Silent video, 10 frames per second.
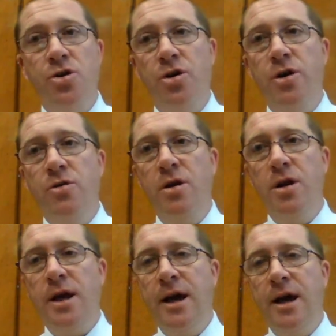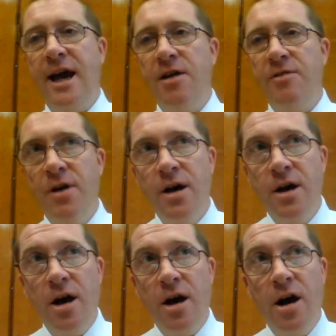not only have
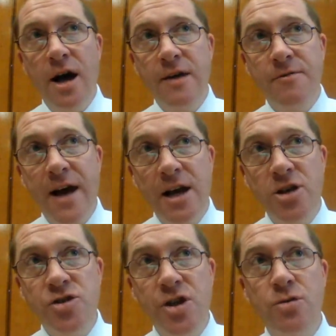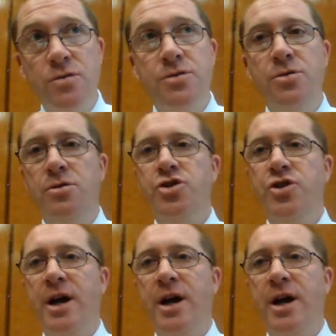high values in your thoughts,